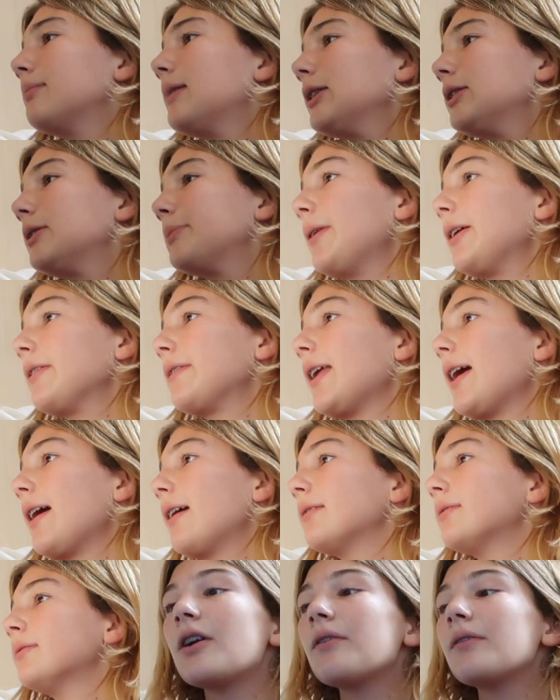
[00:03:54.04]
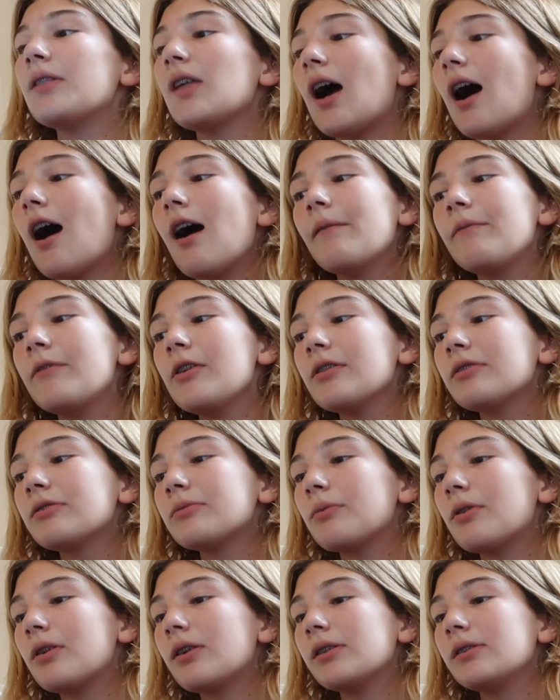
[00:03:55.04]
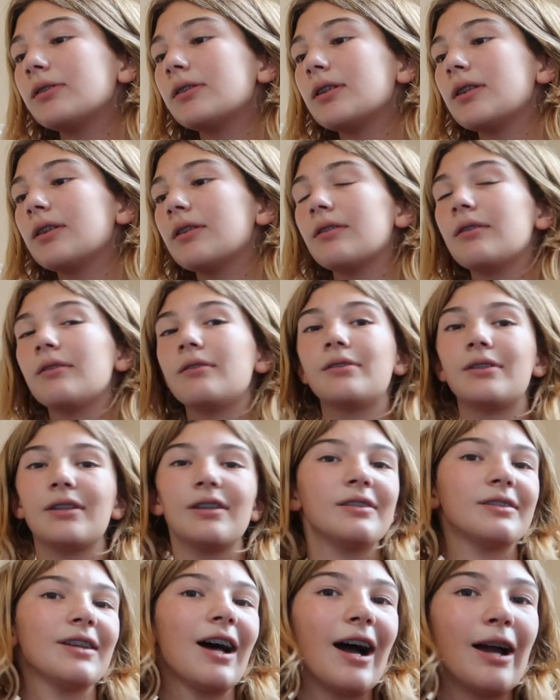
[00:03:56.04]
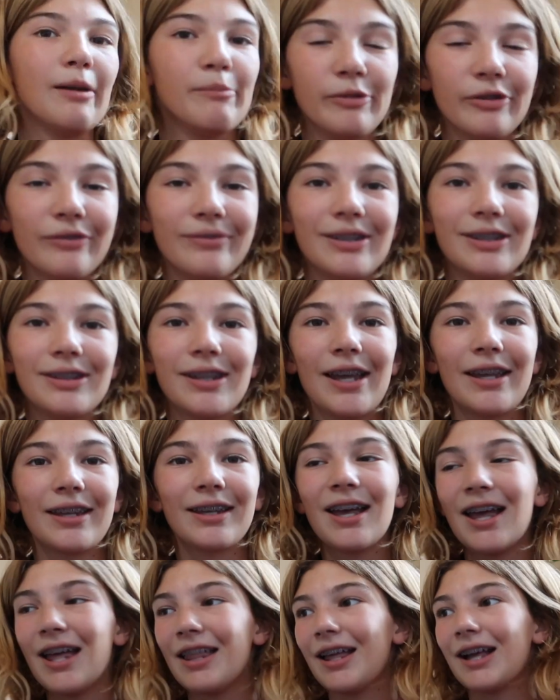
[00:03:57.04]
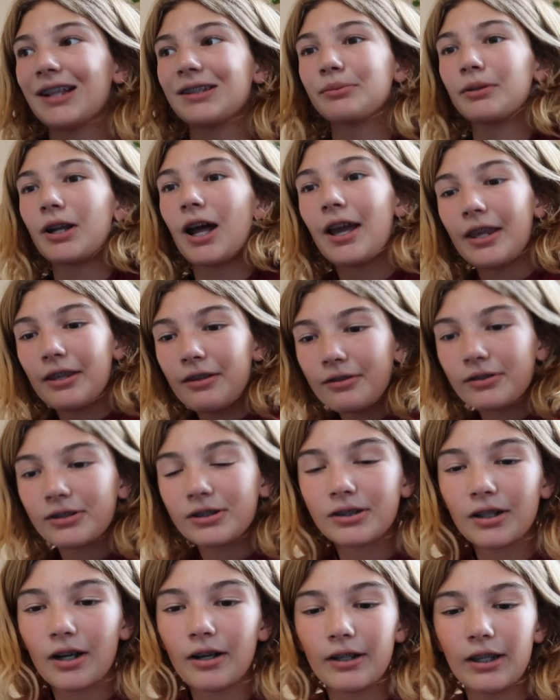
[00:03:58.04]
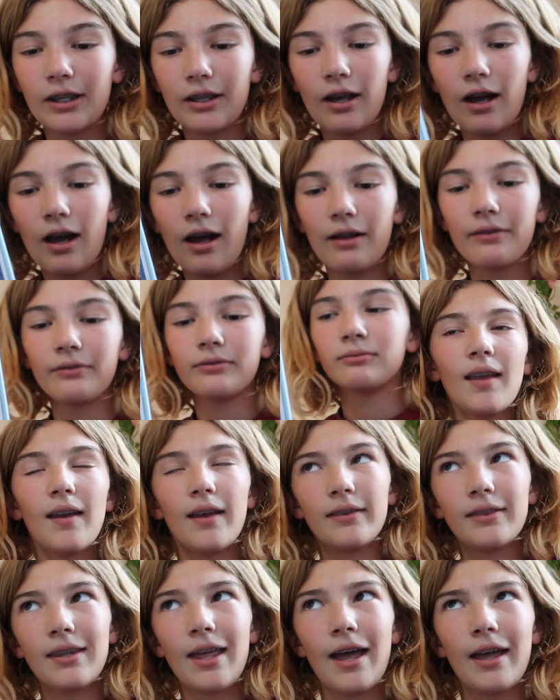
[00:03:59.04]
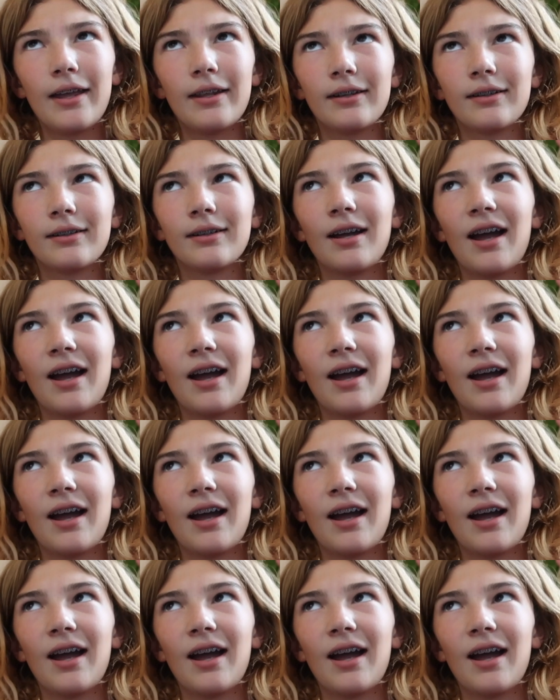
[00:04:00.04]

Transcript: much about that. So the obvious one to use is iMovie. Like that's what I use starting off. And then